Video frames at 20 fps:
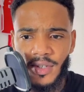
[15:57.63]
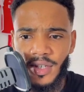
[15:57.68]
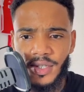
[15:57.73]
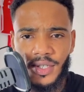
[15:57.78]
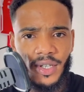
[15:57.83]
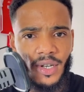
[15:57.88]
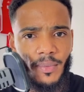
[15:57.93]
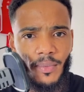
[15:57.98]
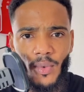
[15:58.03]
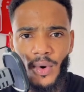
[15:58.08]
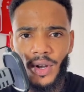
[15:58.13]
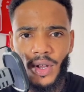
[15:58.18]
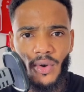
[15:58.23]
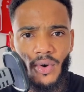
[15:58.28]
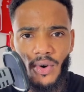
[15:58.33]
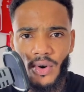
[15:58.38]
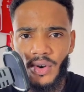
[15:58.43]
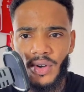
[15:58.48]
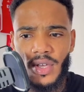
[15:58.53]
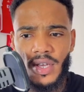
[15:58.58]
gonna want to
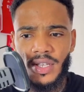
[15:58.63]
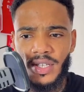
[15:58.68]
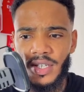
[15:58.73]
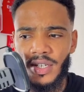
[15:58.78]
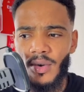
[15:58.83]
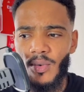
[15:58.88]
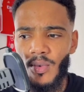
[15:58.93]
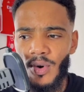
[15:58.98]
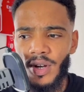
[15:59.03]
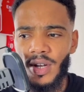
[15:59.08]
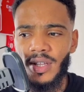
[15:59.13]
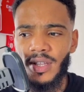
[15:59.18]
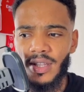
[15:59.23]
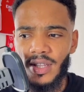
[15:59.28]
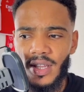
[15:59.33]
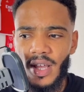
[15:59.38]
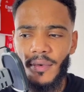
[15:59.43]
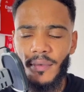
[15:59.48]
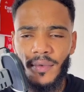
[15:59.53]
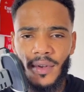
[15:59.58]
cook. He's gonna want to
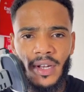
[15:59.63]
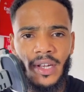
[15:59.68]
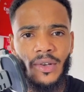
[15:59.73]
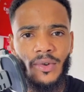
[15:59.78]
definitely